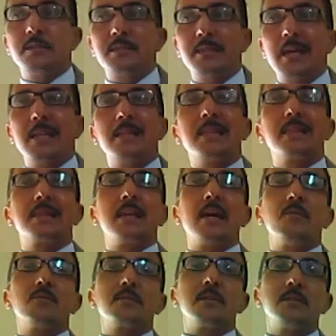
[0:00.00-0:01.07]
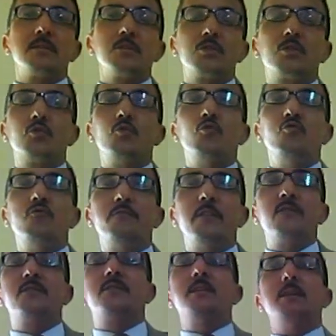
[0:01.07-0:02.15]
10,000 to
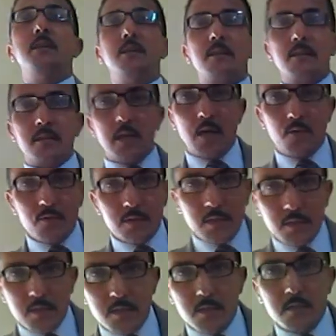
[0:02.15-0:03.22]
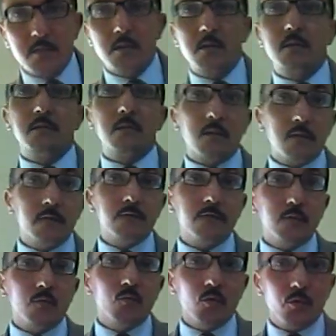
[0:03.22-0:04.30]
15,000 of
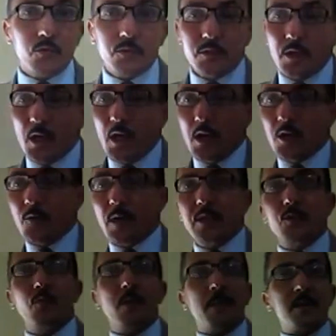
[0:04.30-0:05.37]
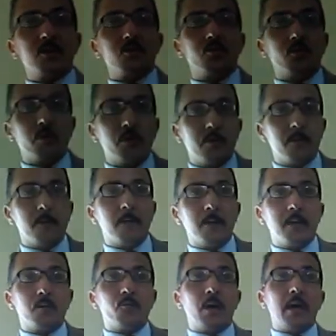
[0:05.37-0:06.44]
words. Right, we measure
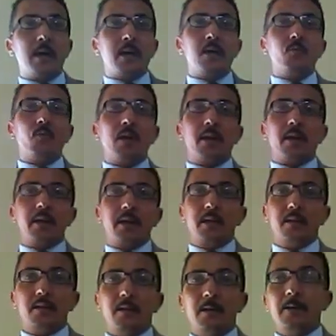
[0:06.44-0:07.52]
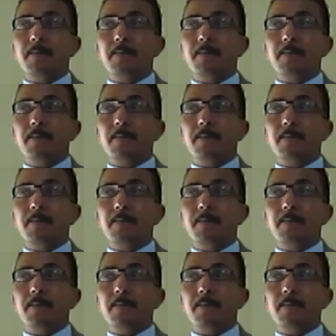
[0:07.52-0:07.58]
in writing, well, in